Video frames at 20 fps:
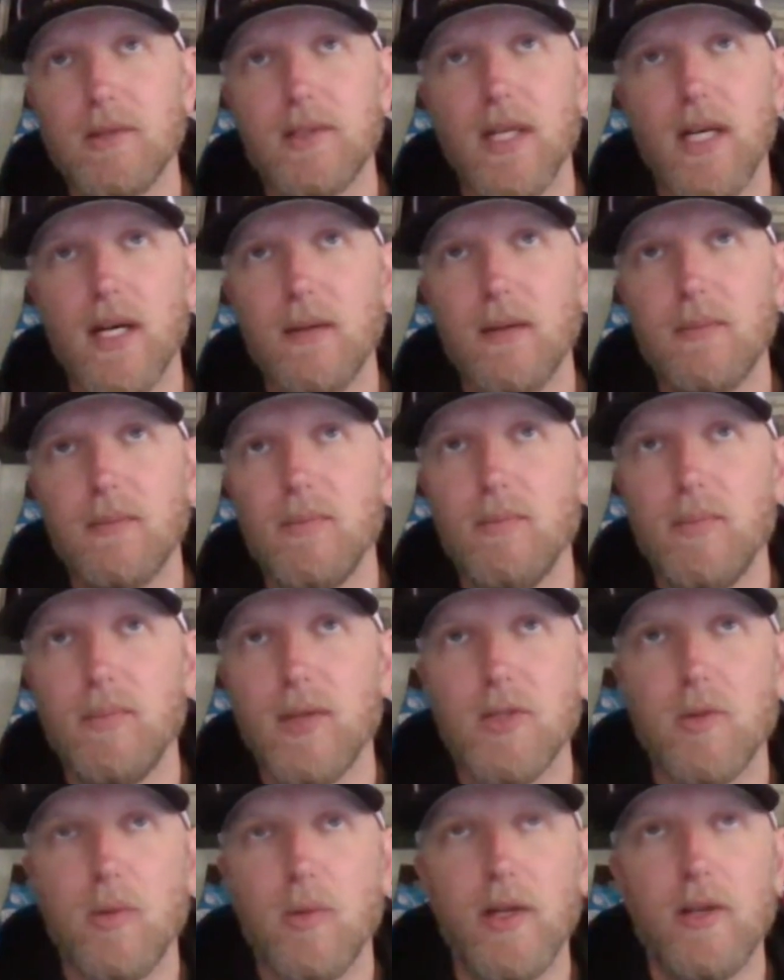built up
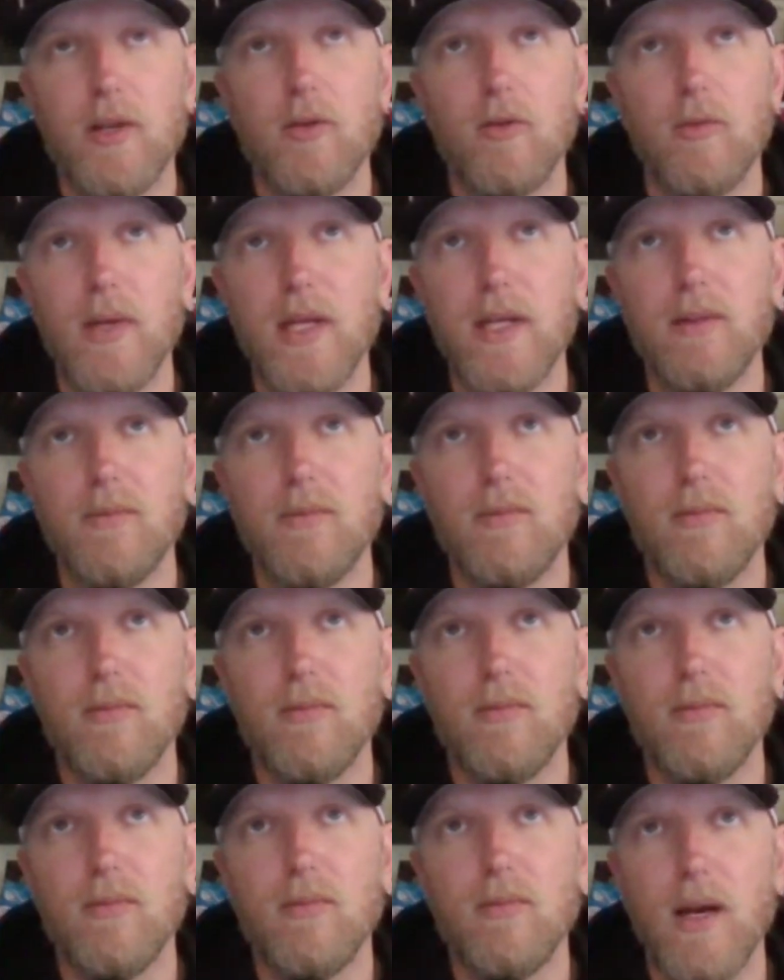between who we
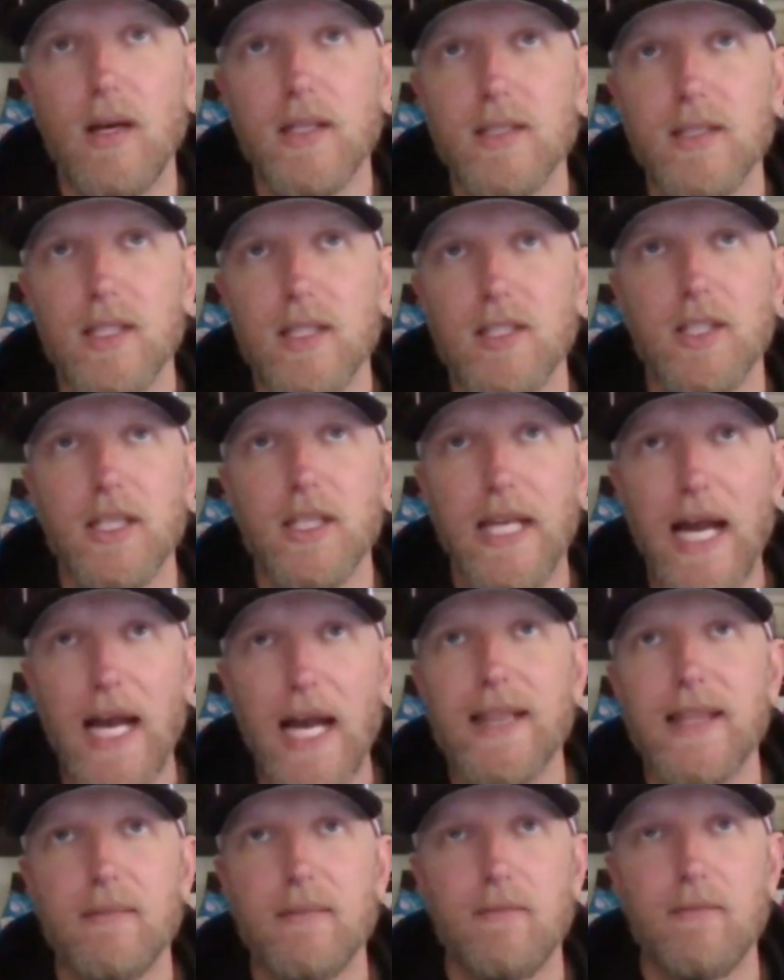
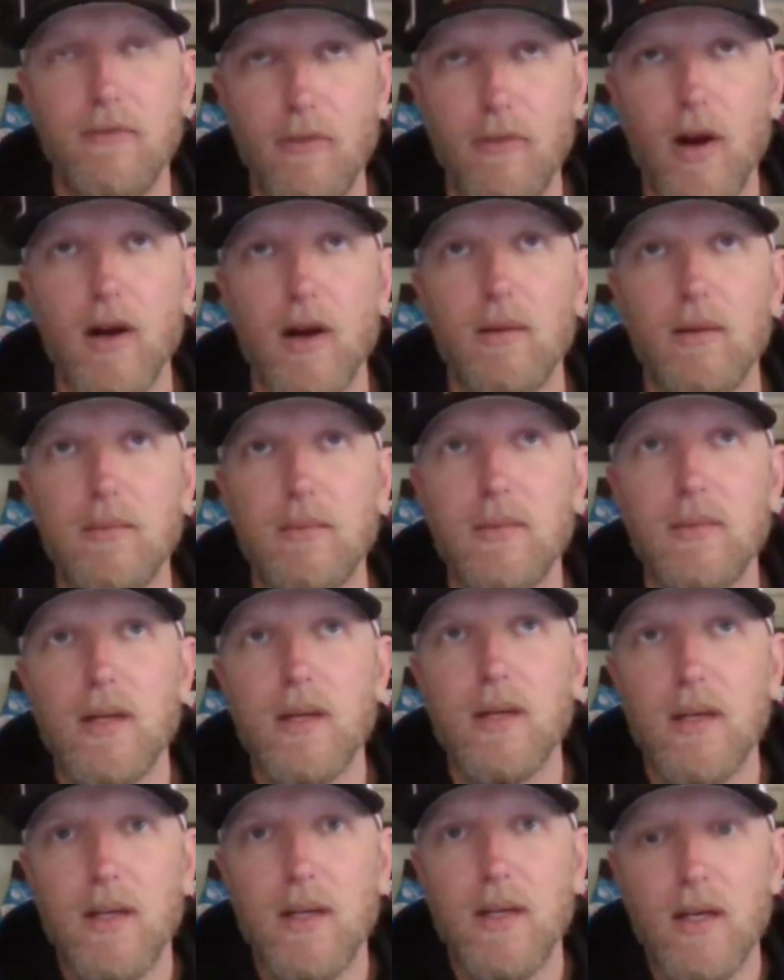essentially got them
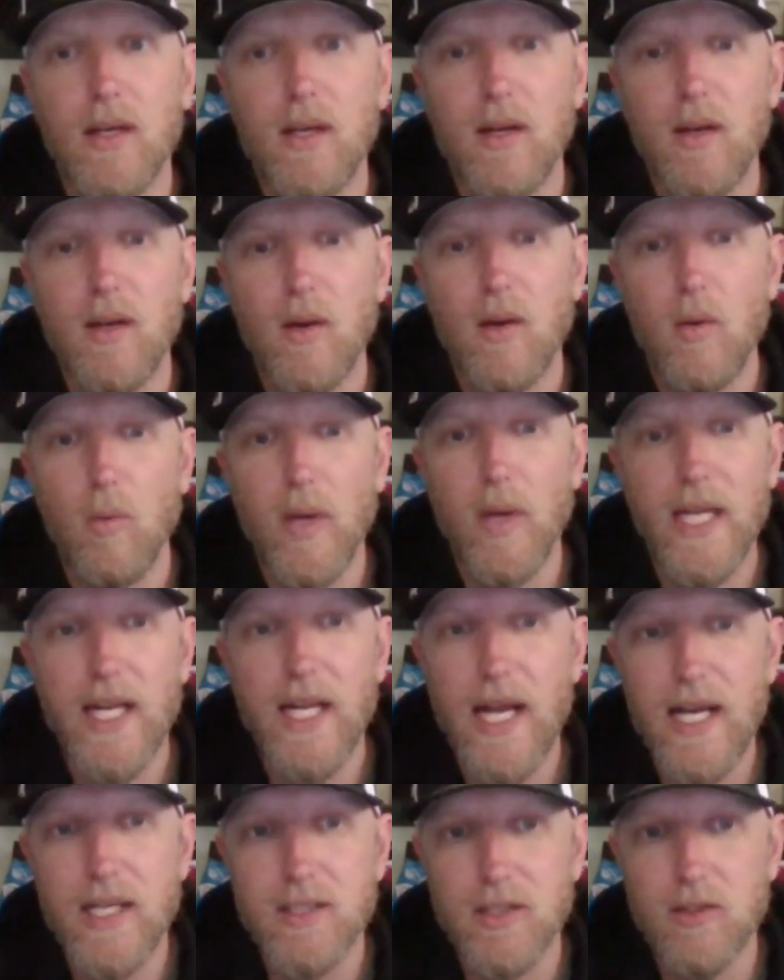from,
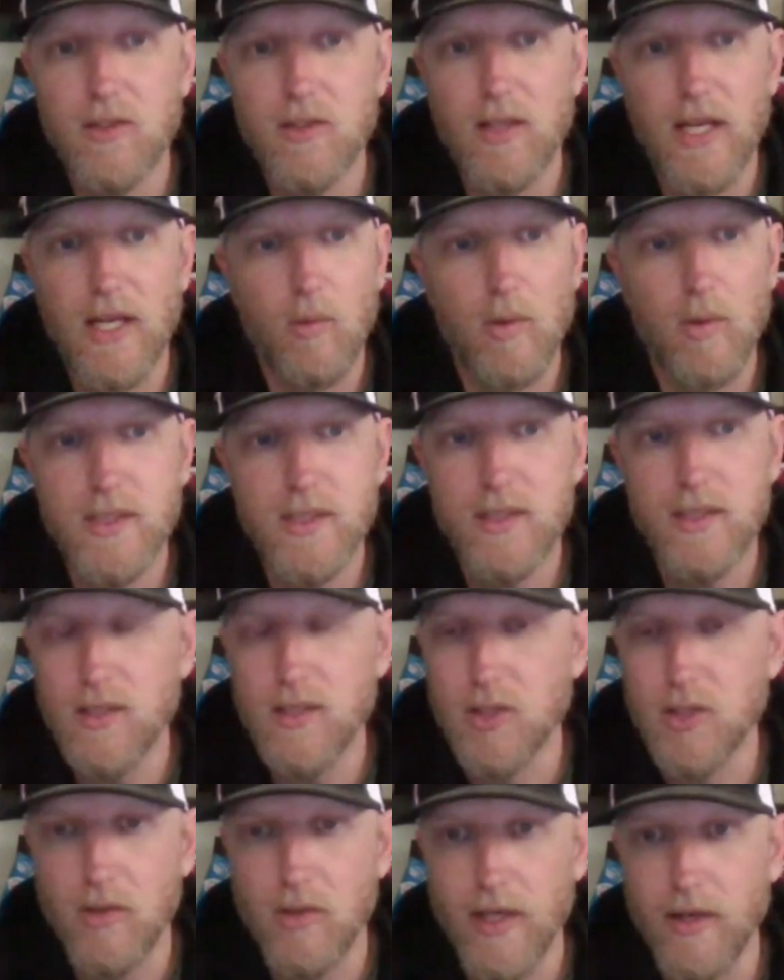we can ask you, like,
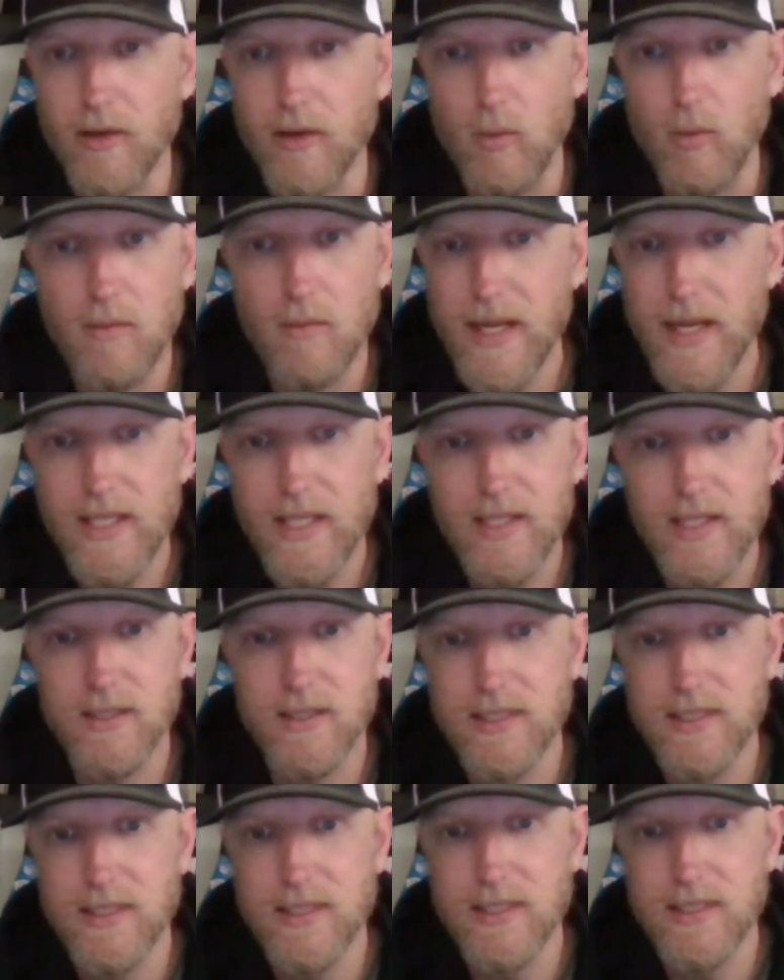what's the trigger? What
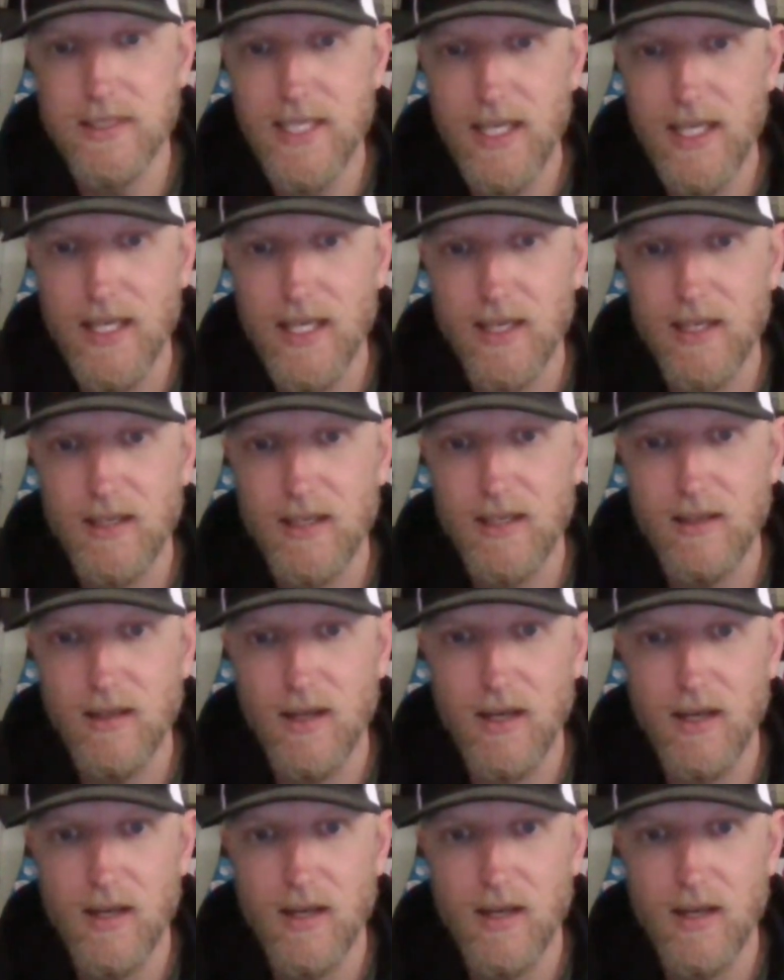makes this guy tick?